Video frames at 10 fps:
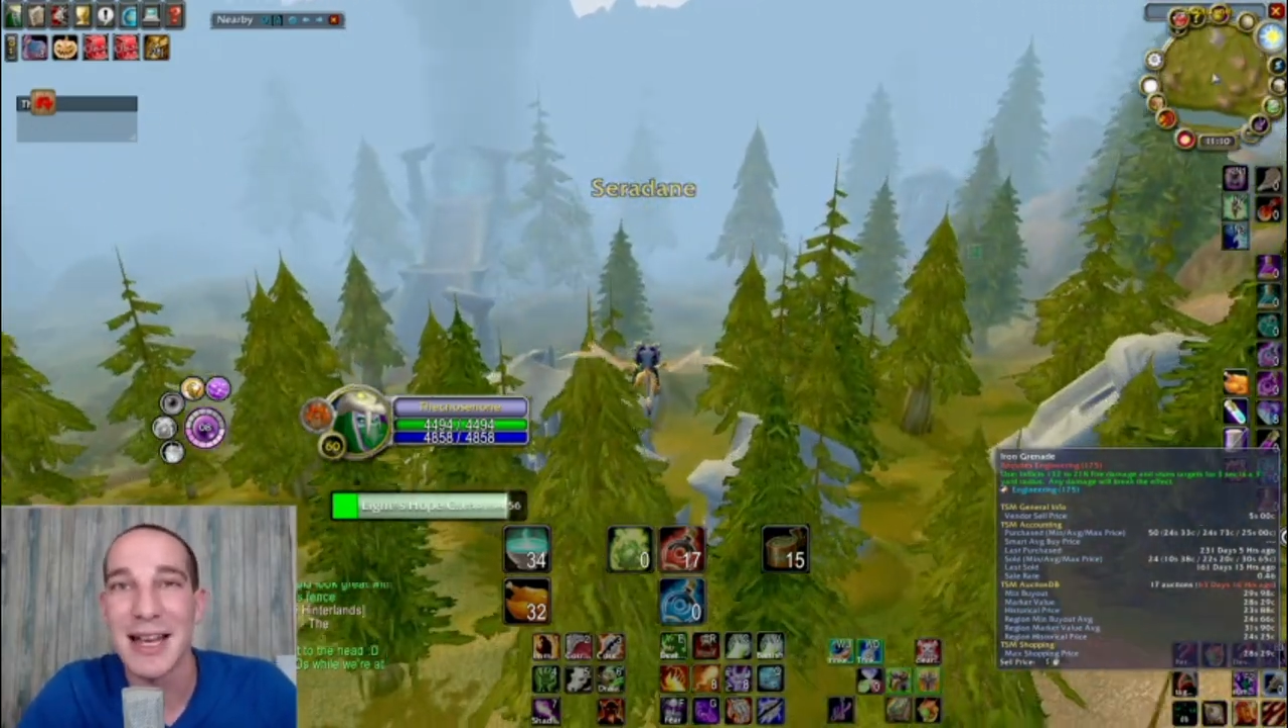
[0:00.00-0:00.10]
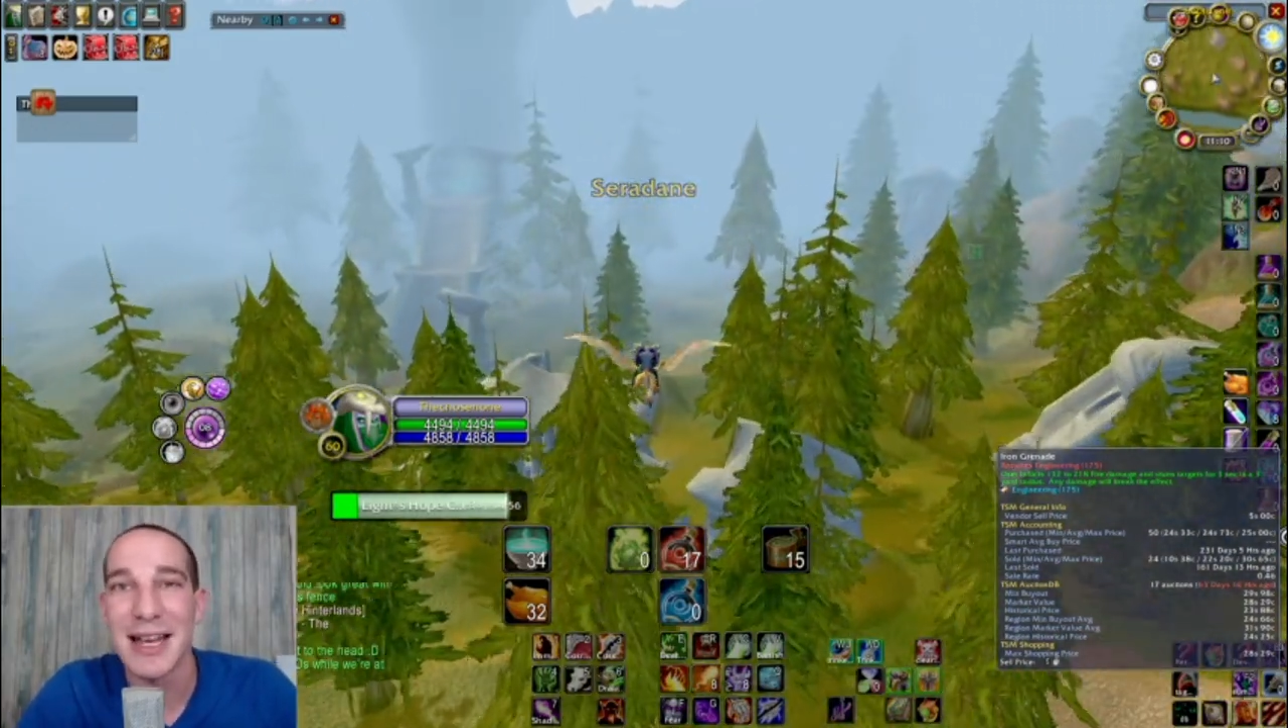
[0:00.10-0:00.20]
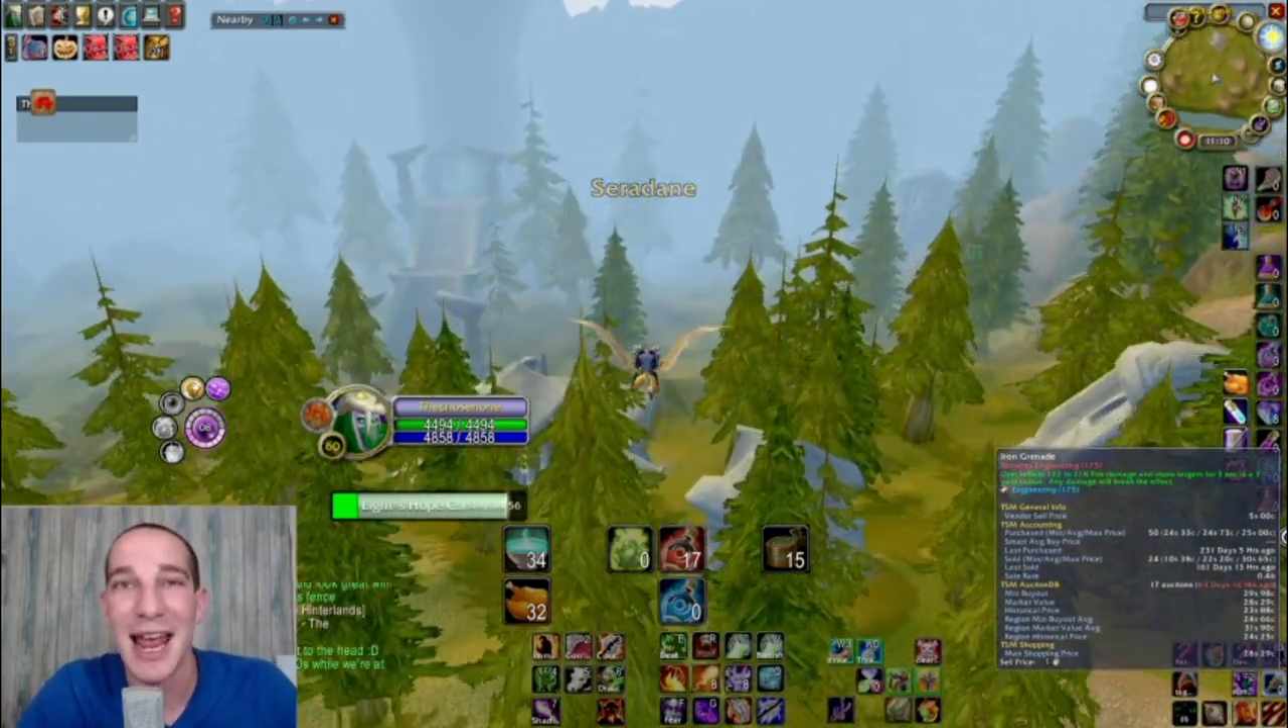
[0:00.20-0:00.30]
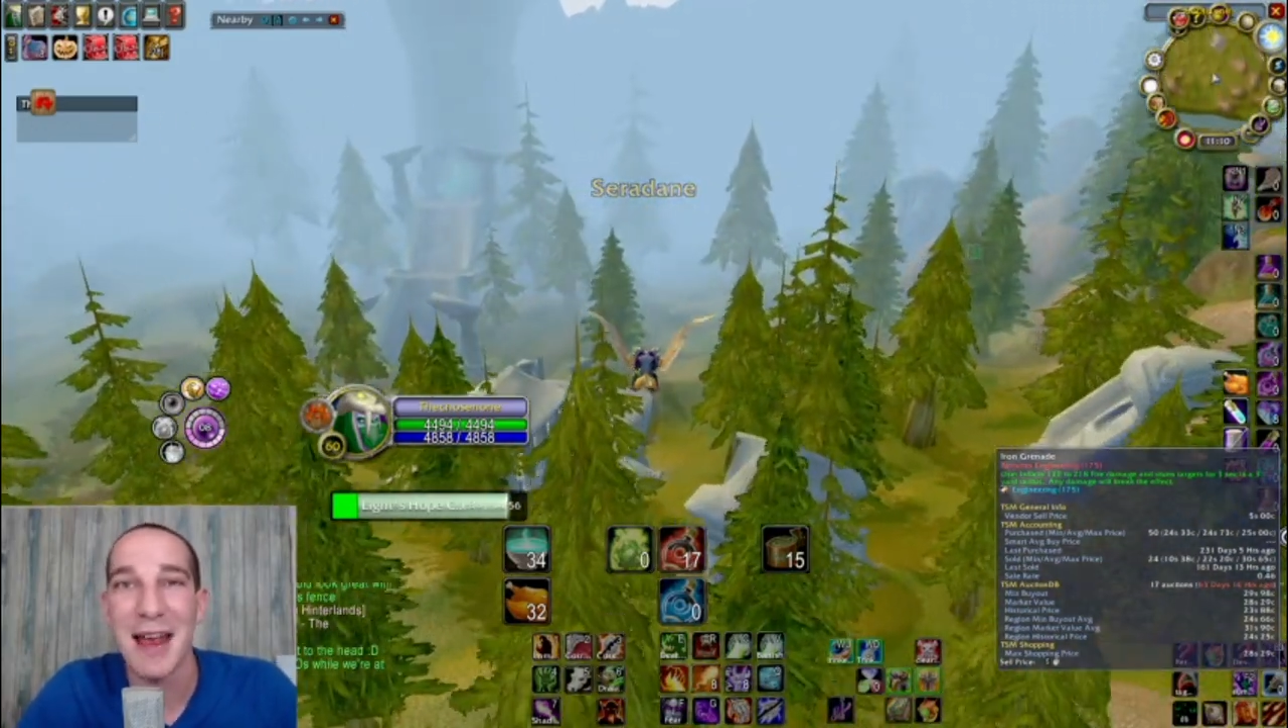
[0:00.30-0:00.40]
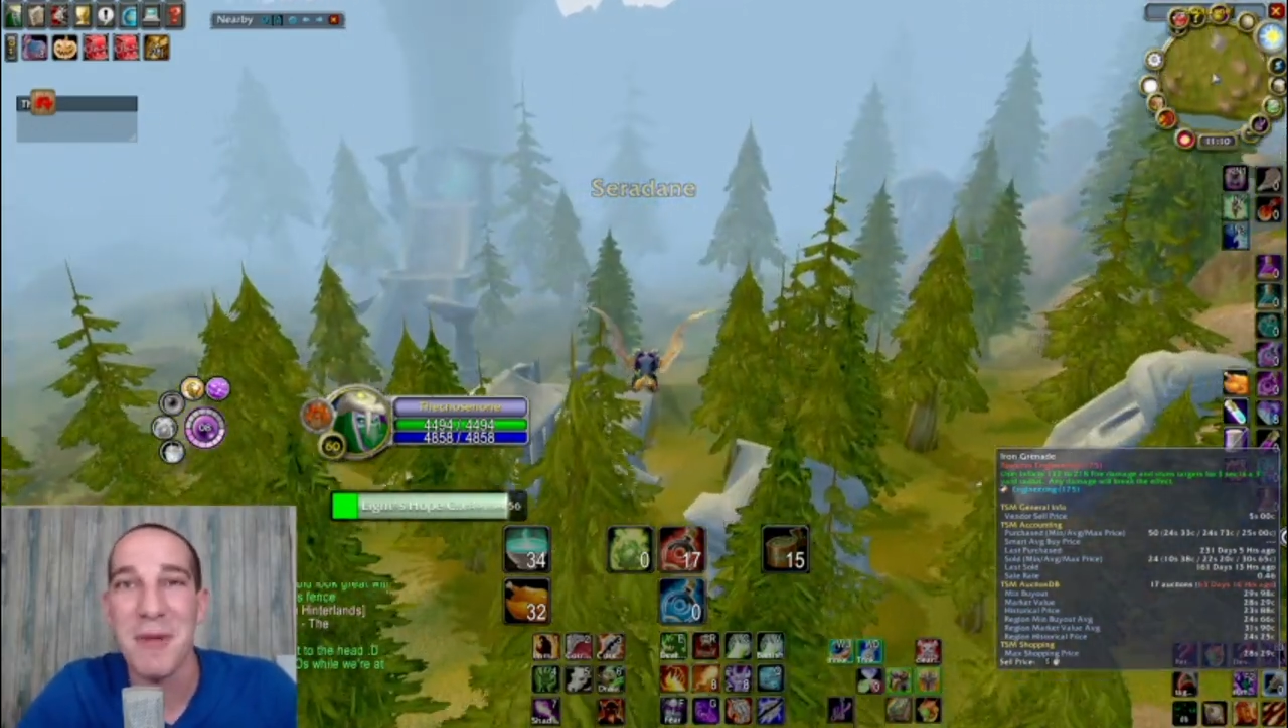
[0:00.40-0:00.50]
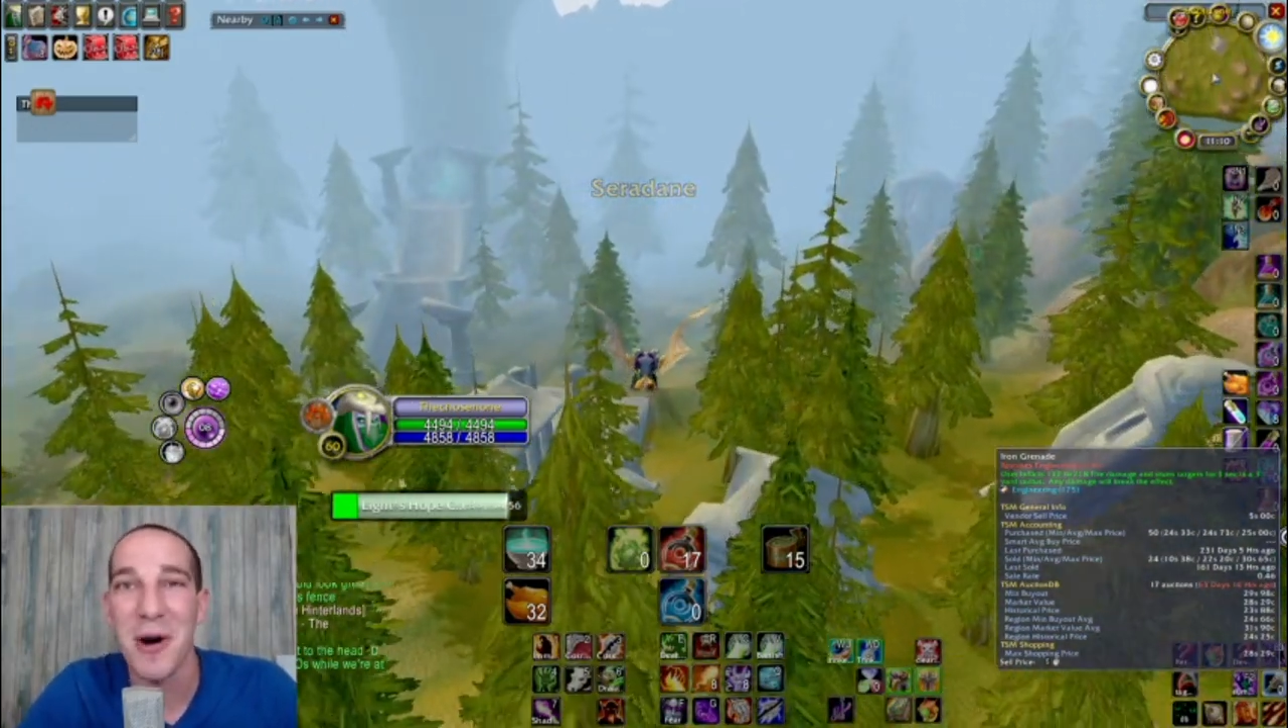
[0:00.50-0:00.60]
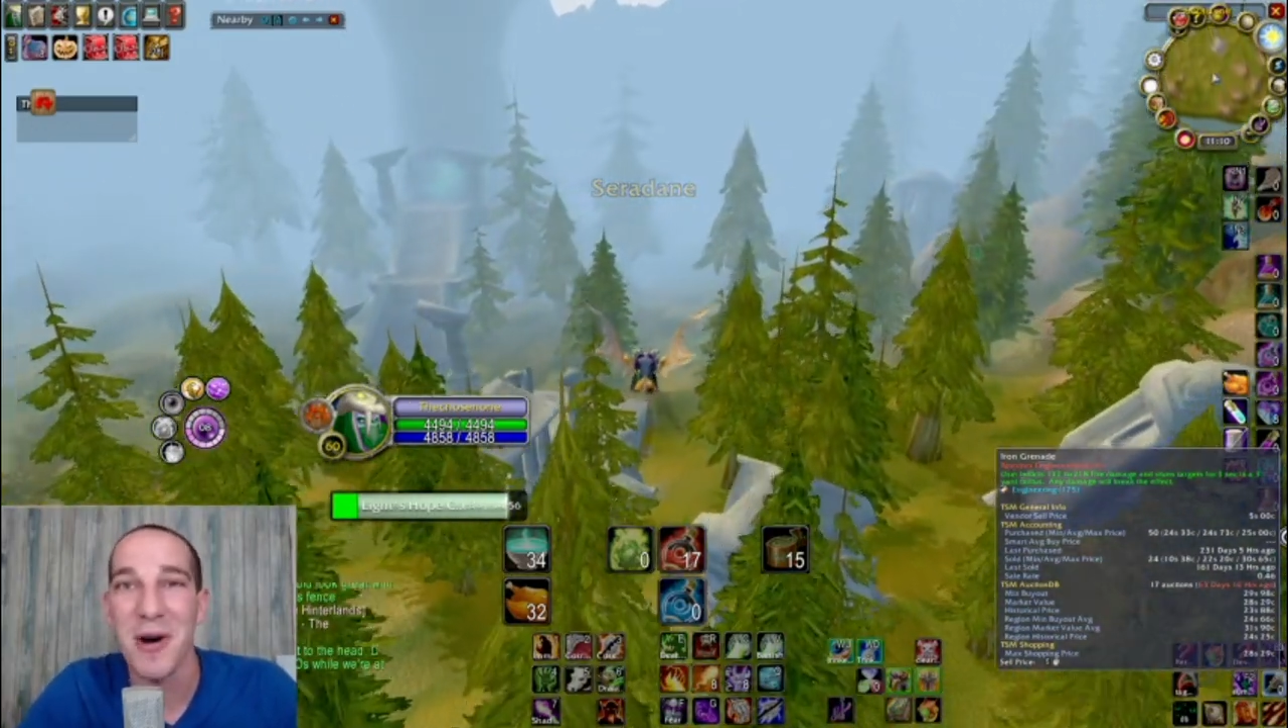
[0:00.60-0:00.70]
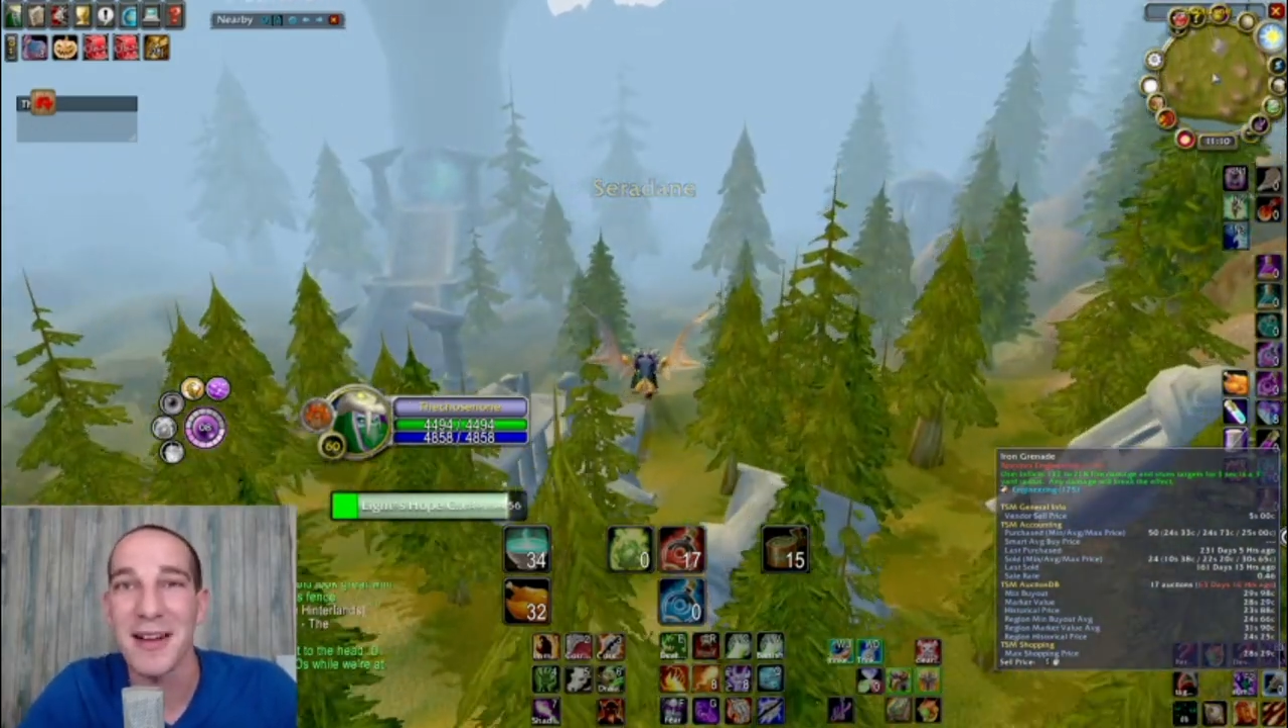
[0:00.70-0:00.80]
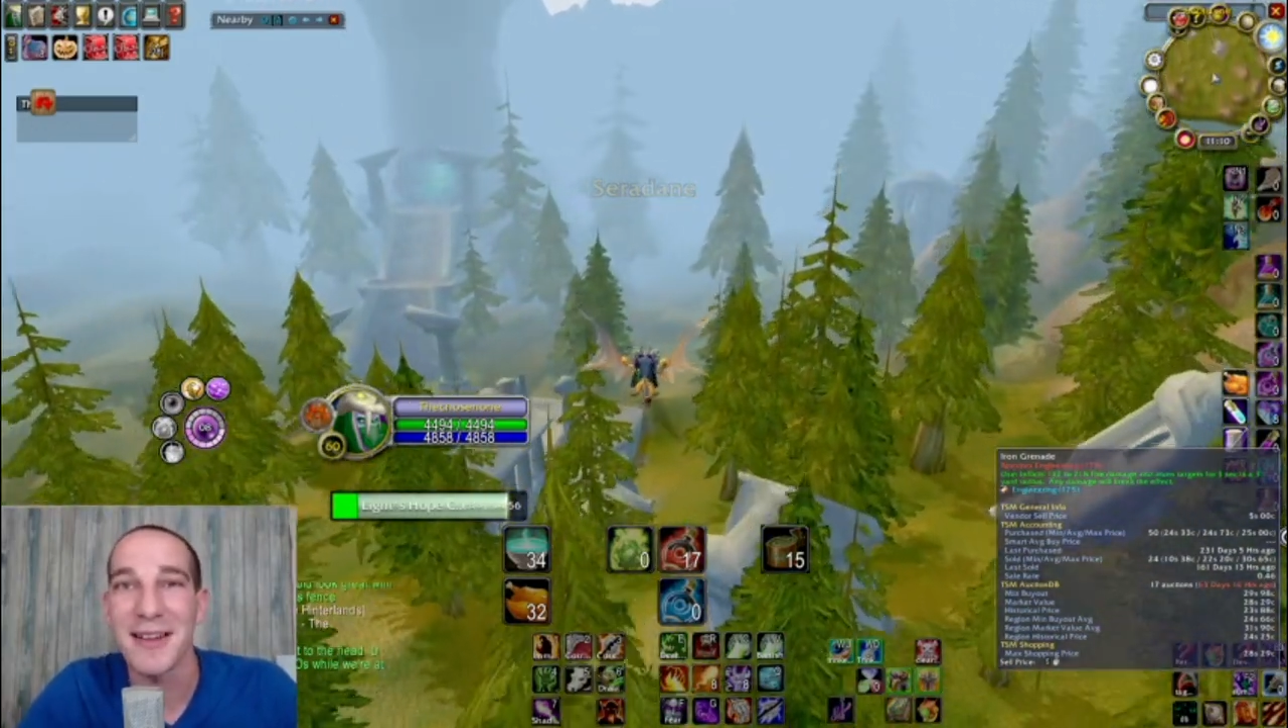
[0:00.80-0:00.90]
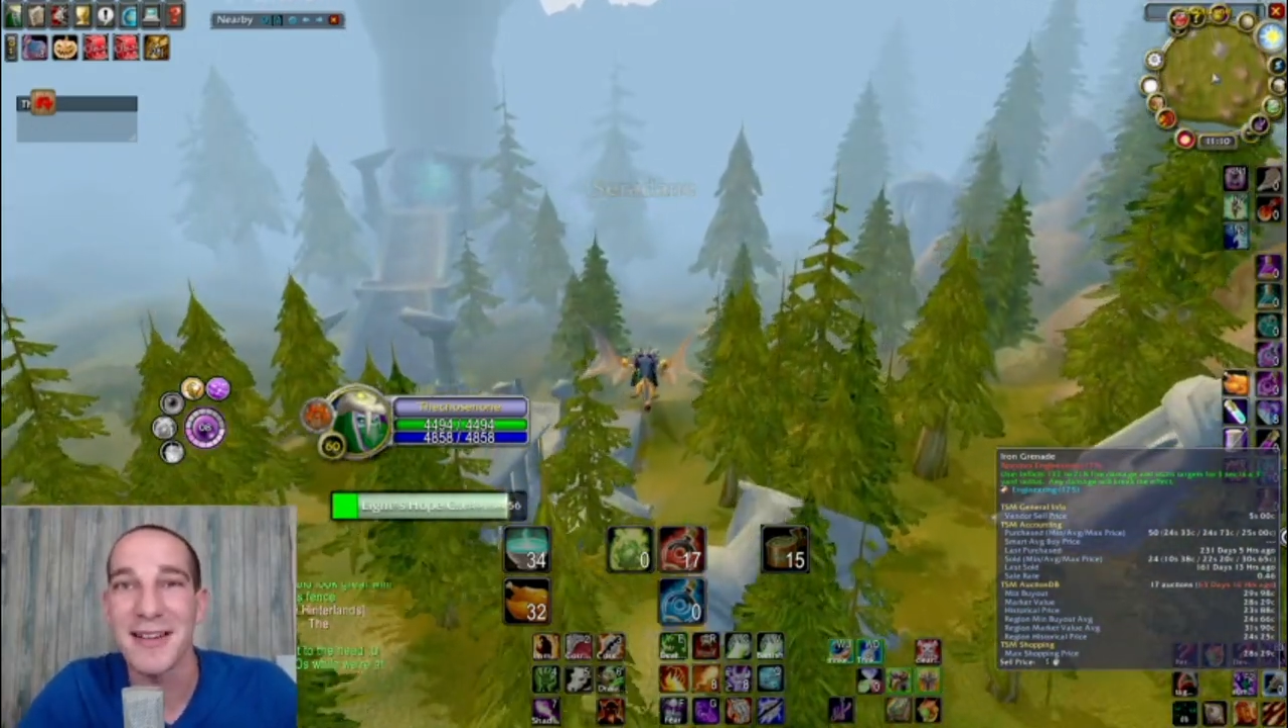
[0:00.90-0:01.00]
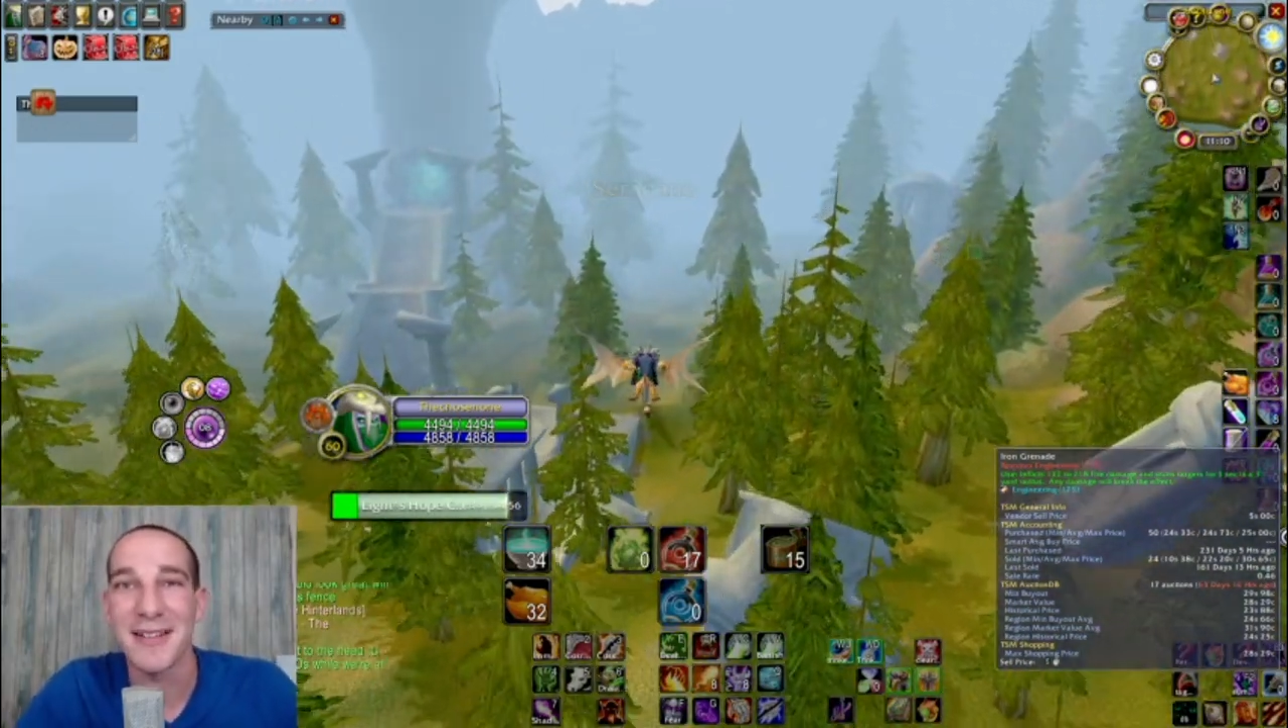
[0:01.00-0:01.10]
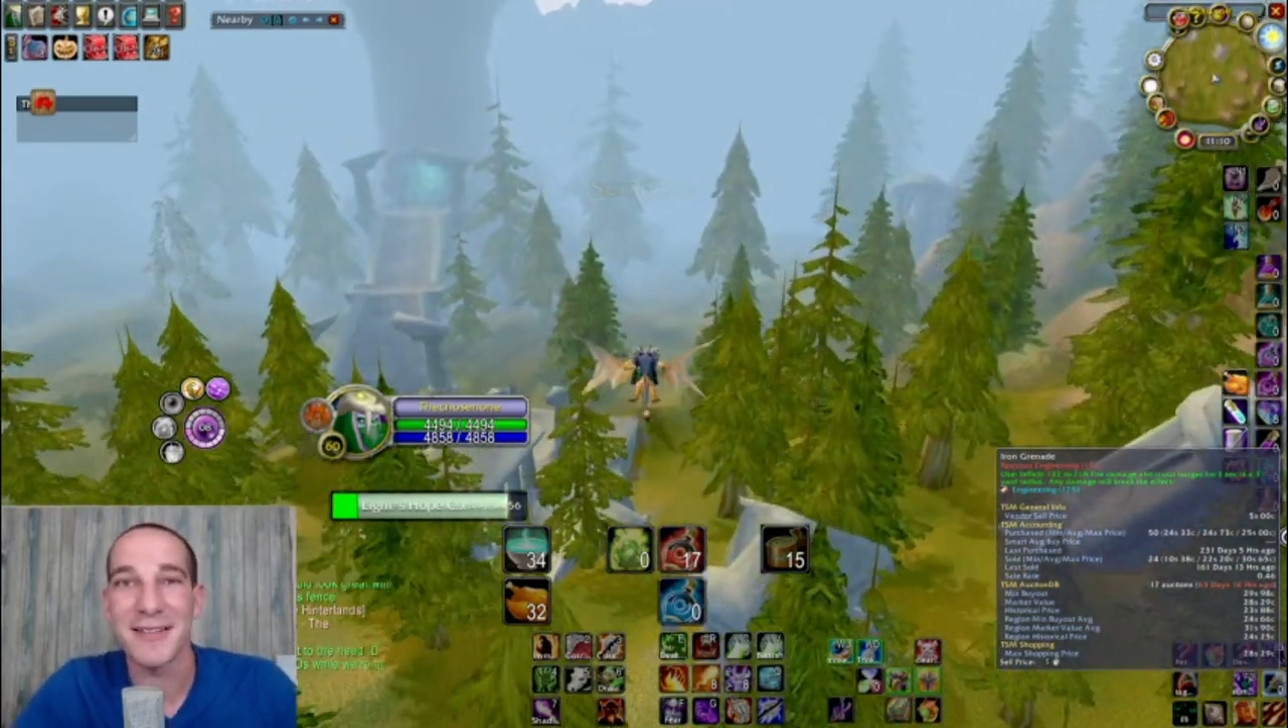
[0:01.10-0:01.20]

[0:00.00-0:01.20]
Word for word: game on.